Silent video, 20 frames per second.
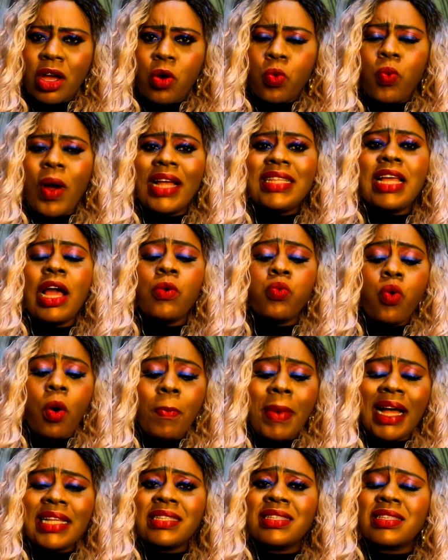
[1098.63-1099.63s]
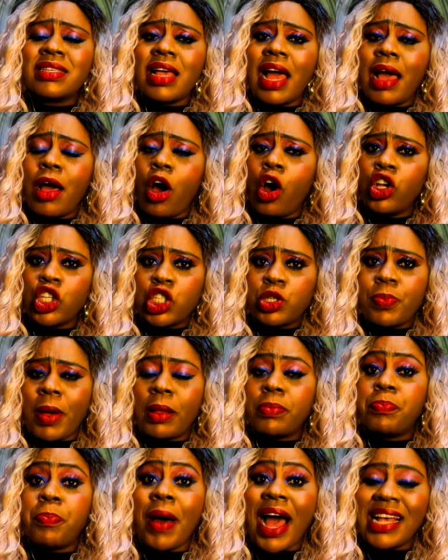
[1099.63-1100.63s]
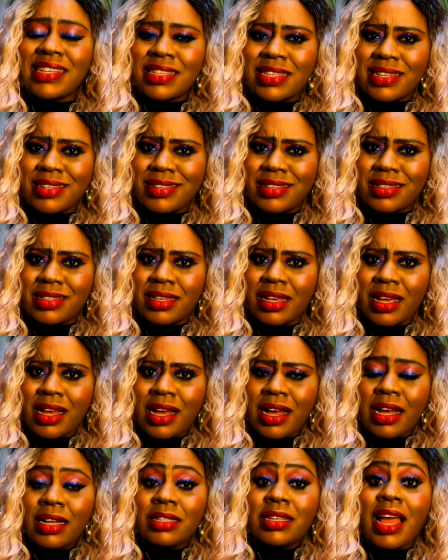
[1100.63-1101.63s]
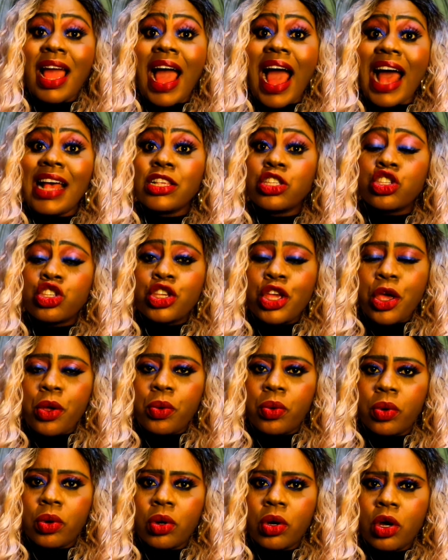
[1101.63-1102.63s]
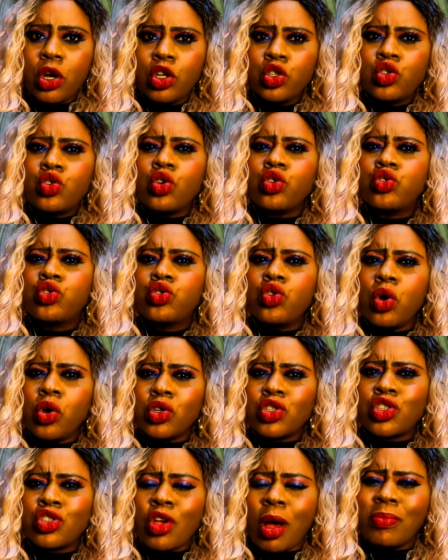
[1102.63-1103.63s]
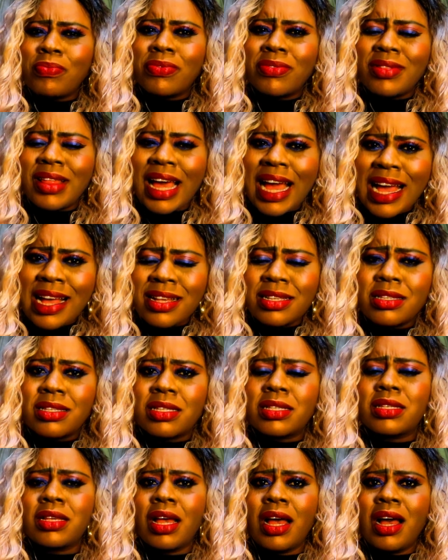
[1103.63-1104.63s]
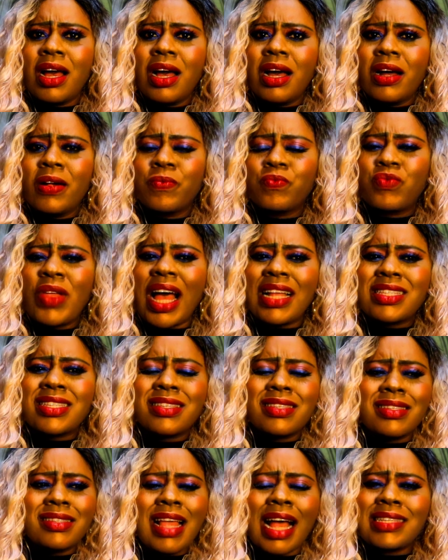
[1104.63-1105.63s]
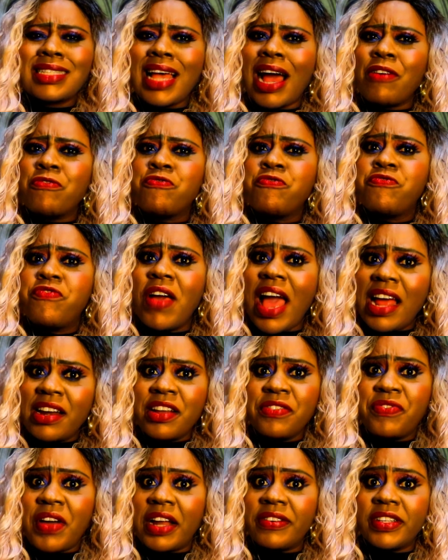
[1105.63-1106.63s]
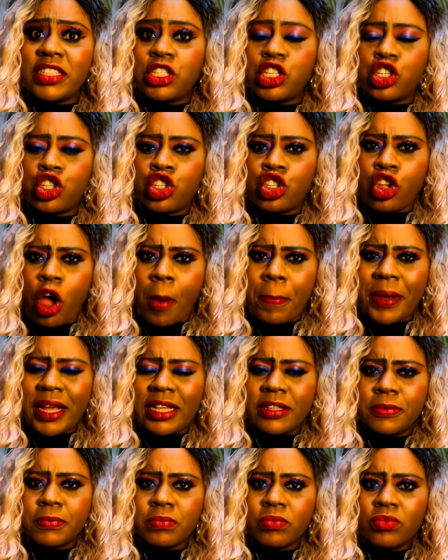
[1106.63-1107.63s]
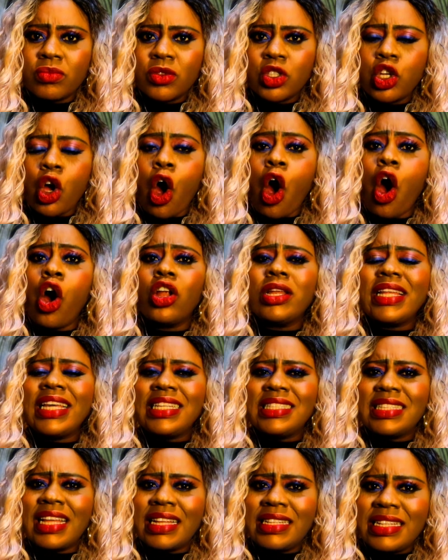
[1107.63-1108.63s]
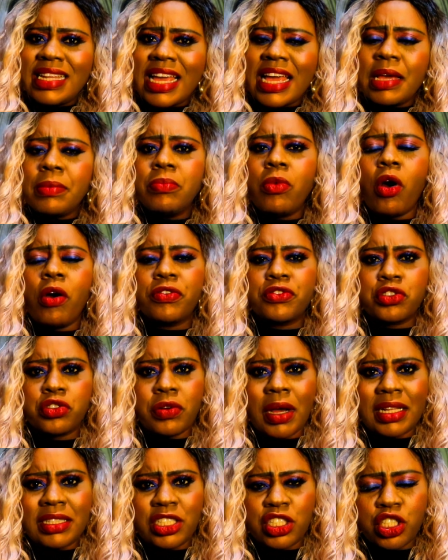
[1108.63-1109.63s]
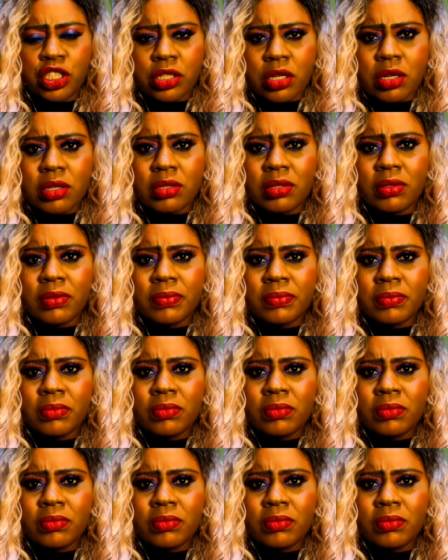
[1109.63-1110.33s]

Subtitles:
When a woman's husband passes, they ask you to do some things that are very, very disturbing, all in the name of tradition.